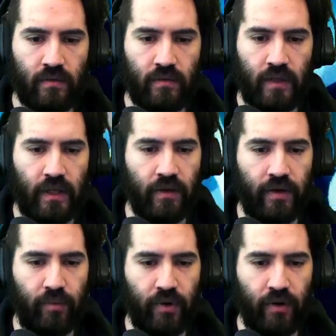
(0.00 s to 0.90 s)
Gary,
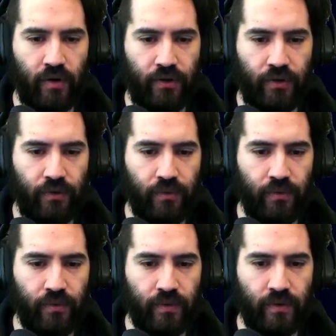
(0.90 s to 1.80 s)
where are
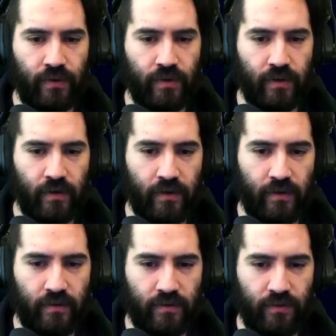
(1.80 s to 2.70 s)
you?
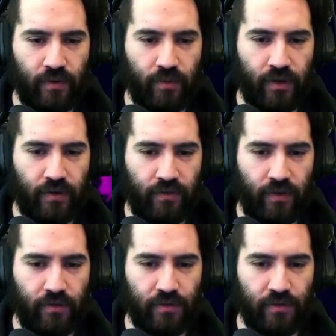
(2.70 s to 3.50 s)
Don't want to get frozen